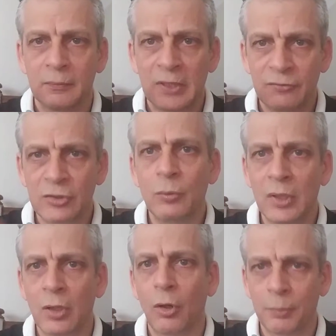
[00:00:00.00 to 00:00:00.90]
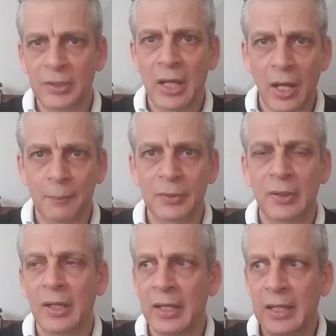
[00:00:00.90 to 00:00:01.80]
if you want to open up
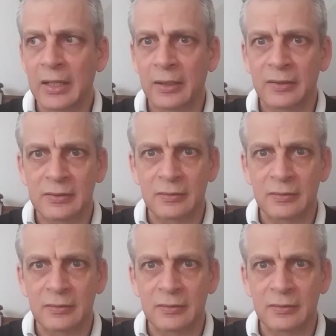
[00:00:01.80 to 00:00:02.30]
a